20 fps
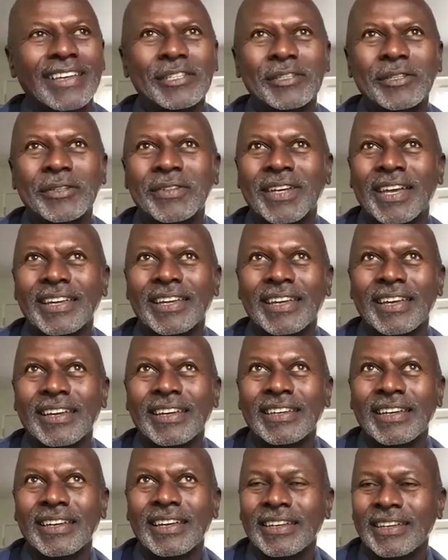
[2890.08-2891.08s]

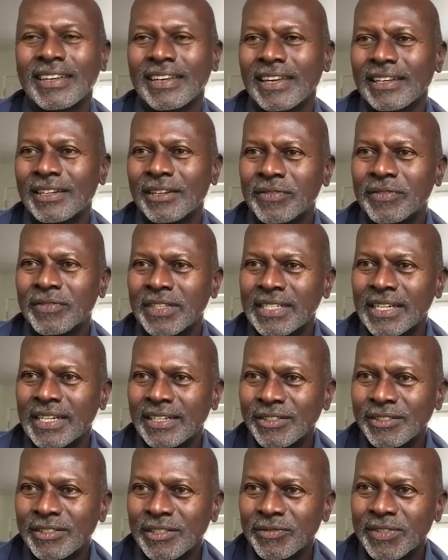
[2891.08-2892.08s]
I love the
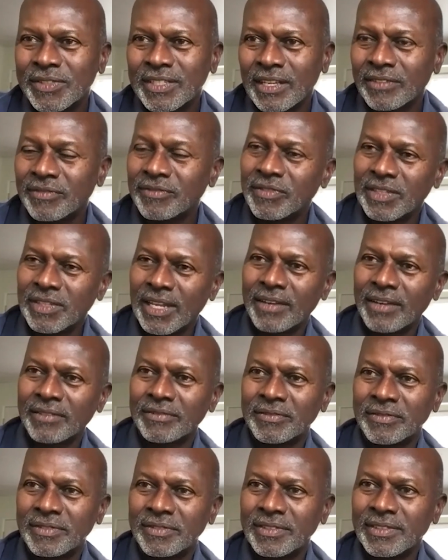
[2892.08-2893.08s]
dance of
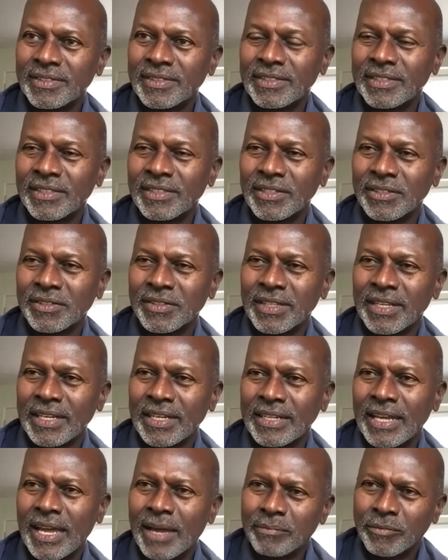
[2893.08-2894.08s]
self-love,
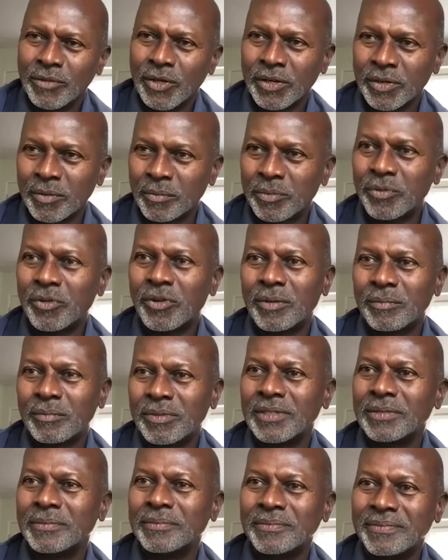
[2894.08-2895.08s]
that I'm not a
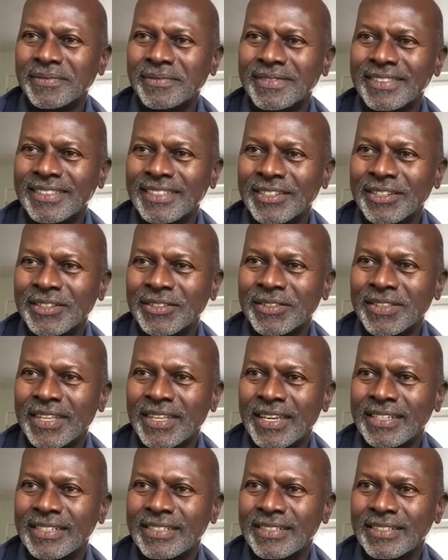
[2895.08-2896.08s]
problem,
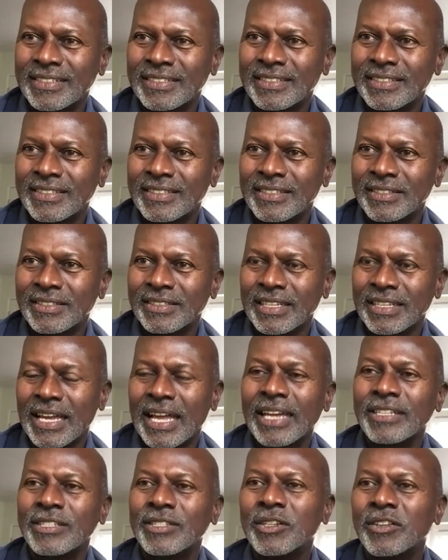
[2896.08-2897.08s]
that the
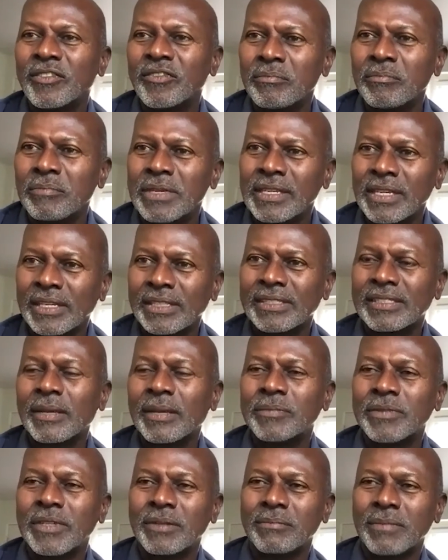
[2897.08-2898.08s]
idea of me
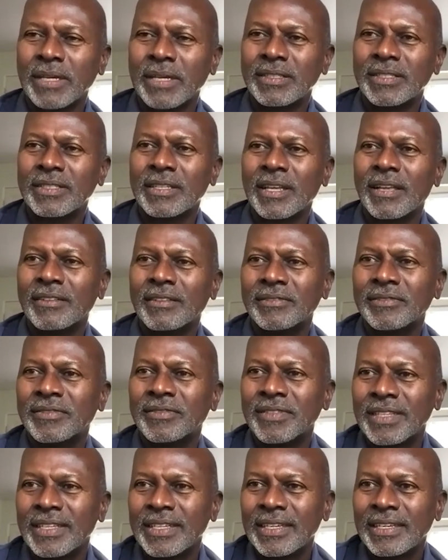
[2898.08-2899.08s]
accepting myself
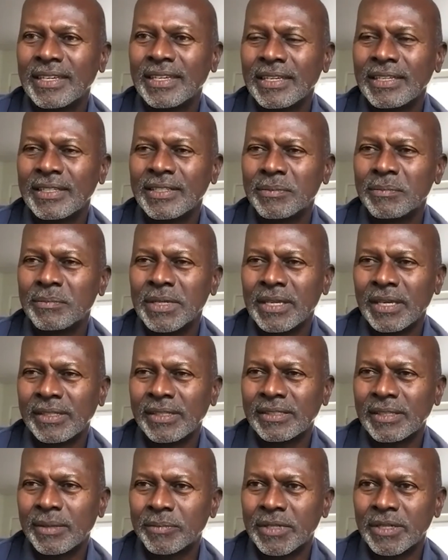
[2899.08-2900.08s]
is me
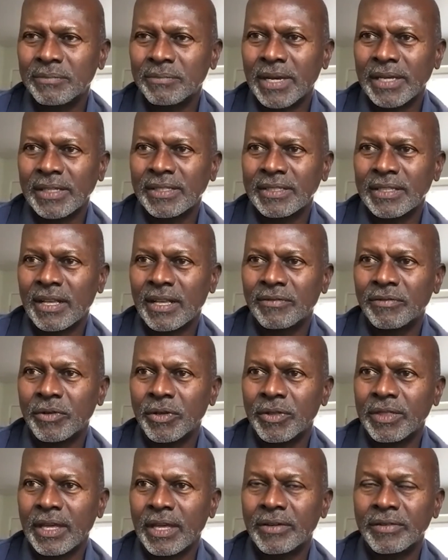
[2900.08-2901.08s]
accepting myself
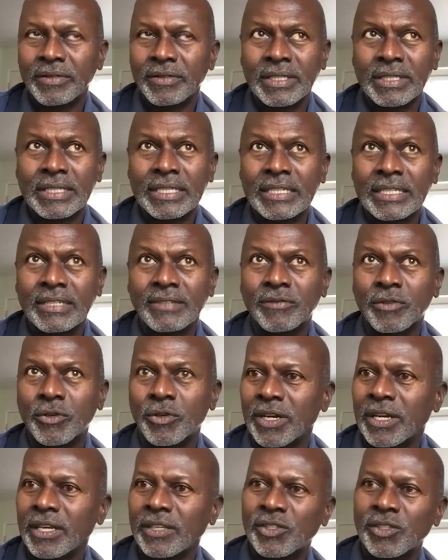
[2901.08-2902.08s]
without the need
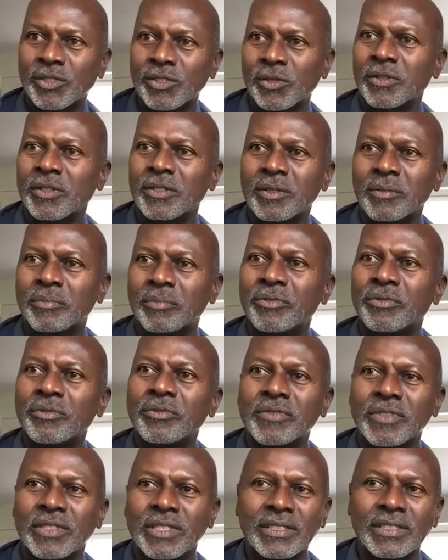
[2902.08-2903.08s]
for external
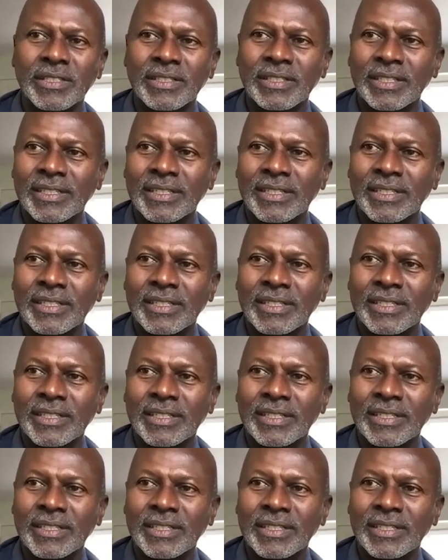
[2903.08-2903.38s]
approval,